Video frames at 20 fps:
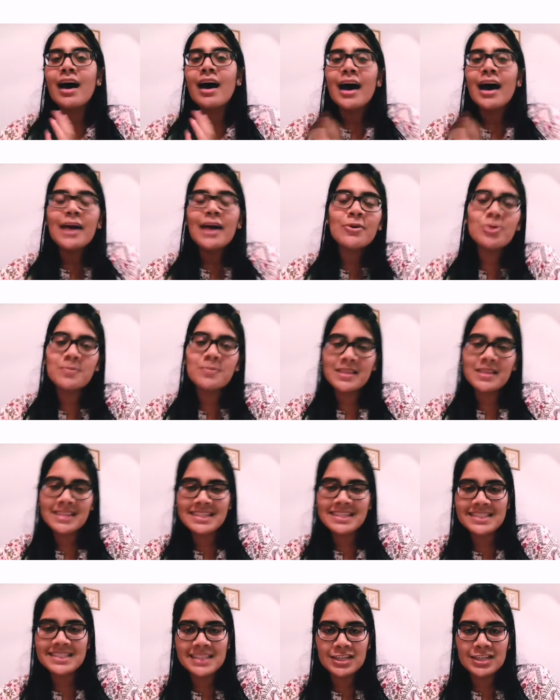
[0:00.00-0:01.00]
I hope that the
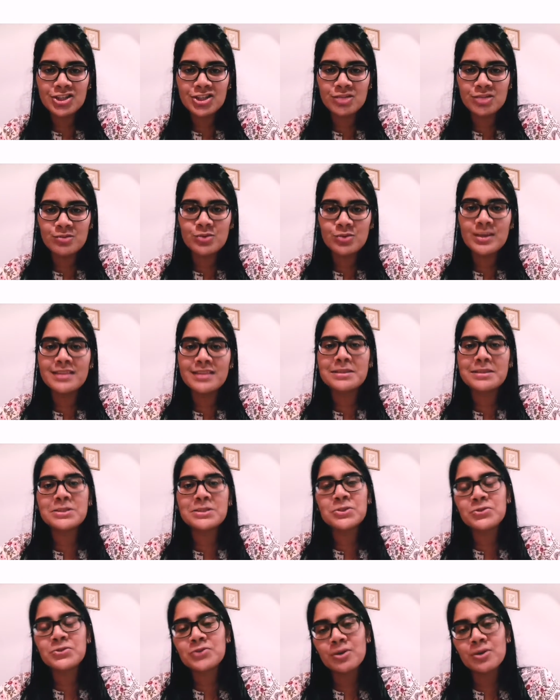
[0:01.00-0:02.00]
distinction between these
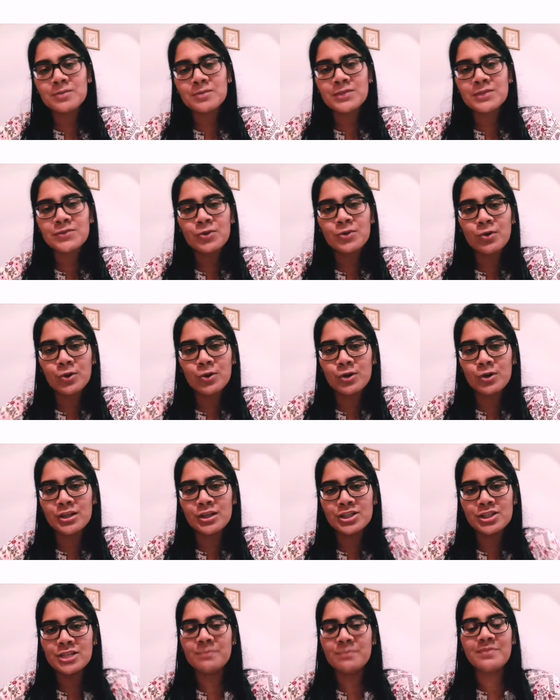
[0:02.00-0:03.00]
2 forms of
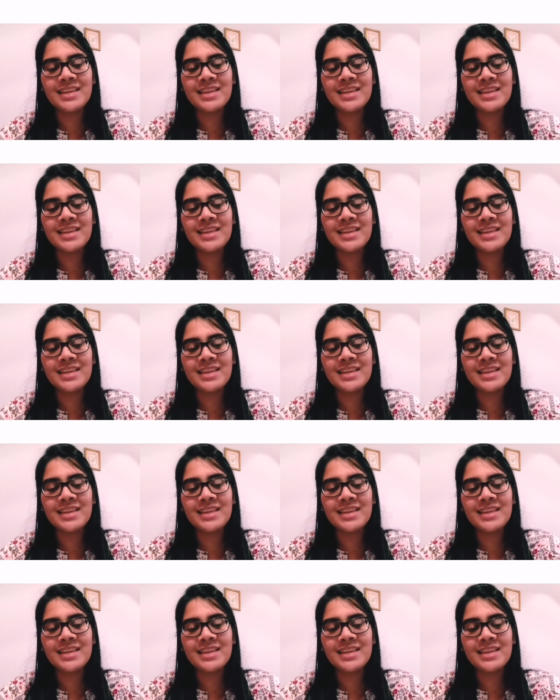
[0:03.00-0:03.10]
co-ownership